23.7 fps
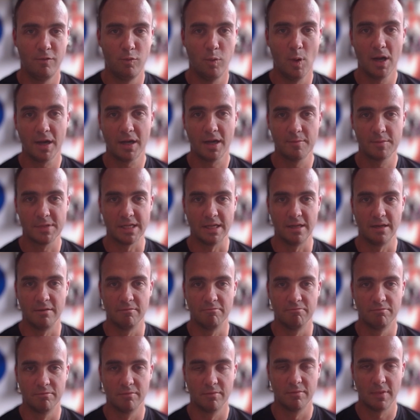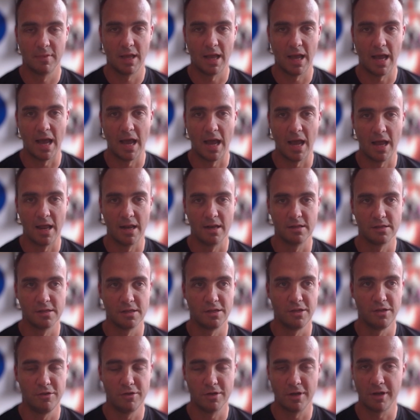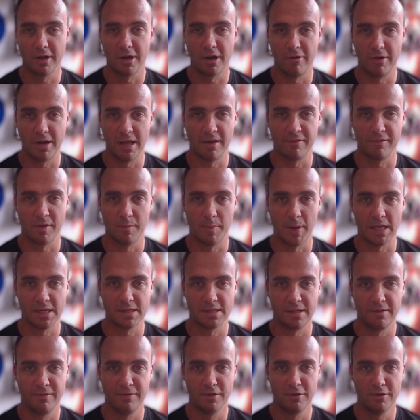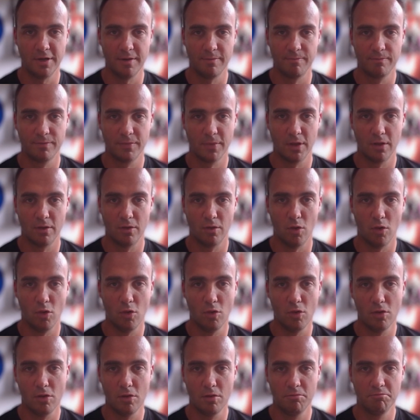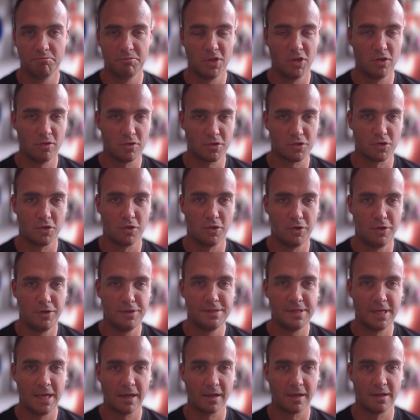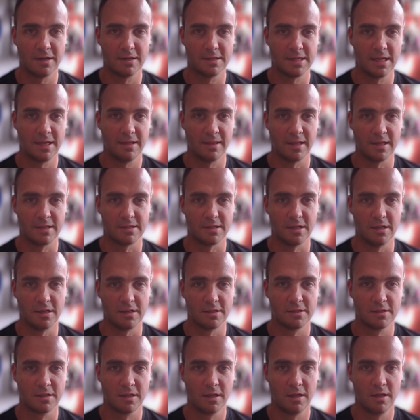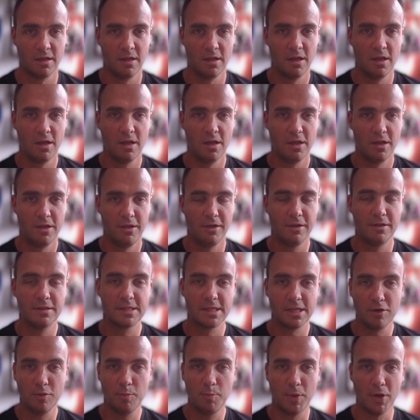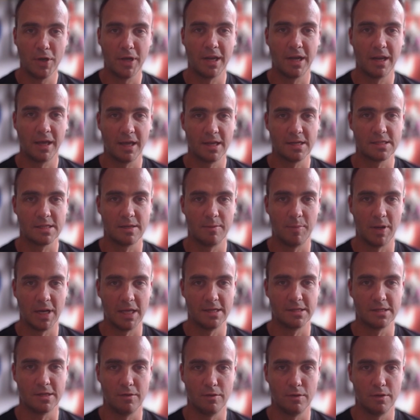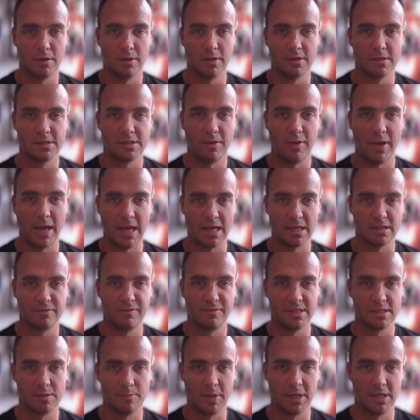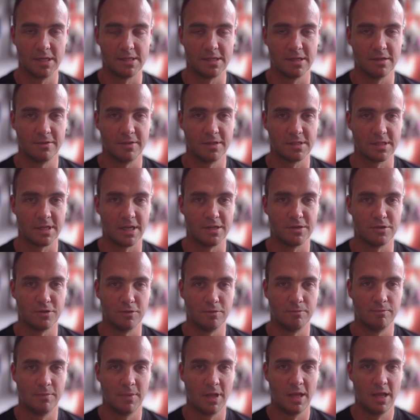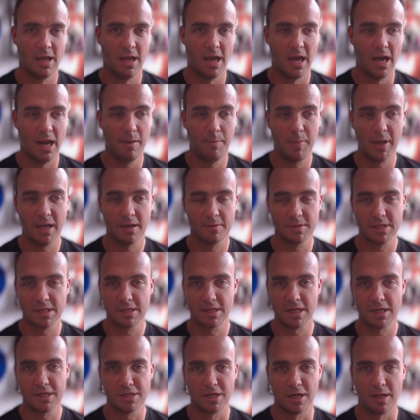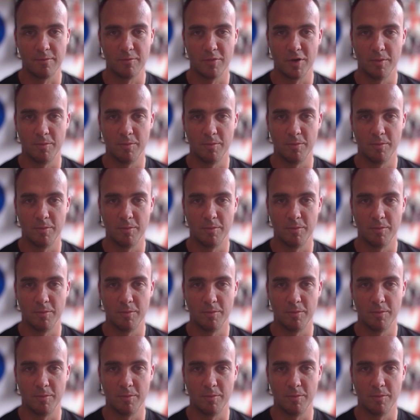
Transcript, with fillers: If work comes in and you don't currently have capacity for it, or you're not sure who's yet going to take that task, you can still book it against a placeholder so it has visibility on the schedule, and it becomes a scheduling